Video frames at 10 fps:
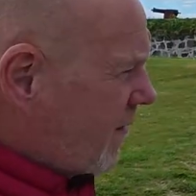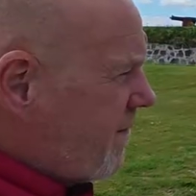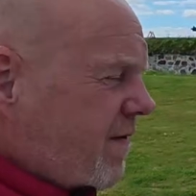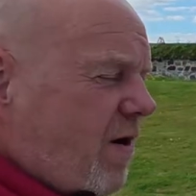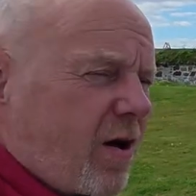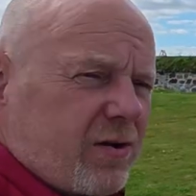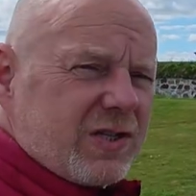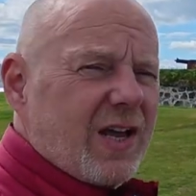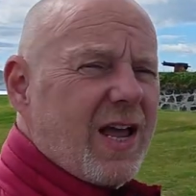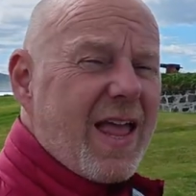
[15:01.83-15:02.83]

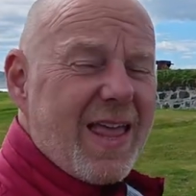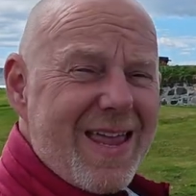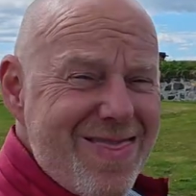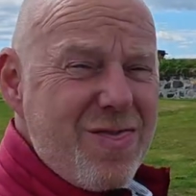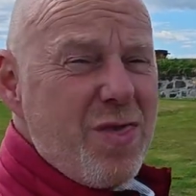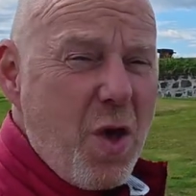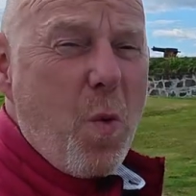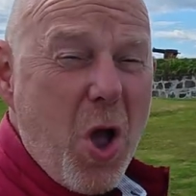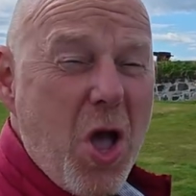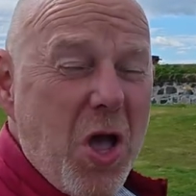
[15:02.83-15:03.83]
fort in the
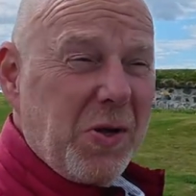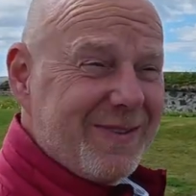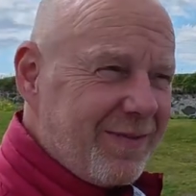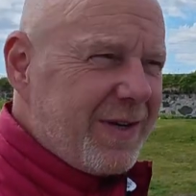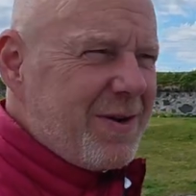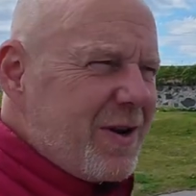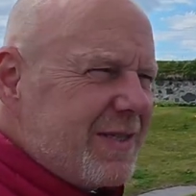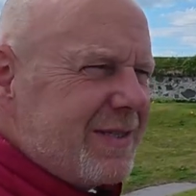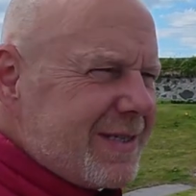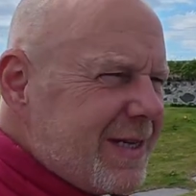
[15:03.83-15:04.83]
world. Have you
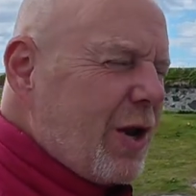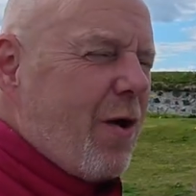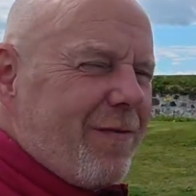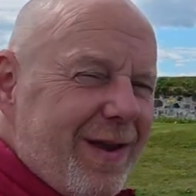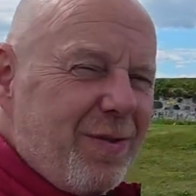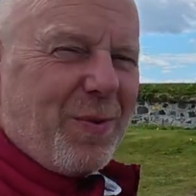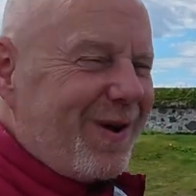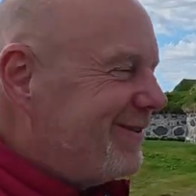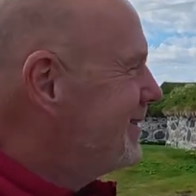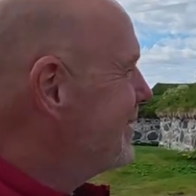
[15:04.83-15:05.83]
noticed there's a lot of in the world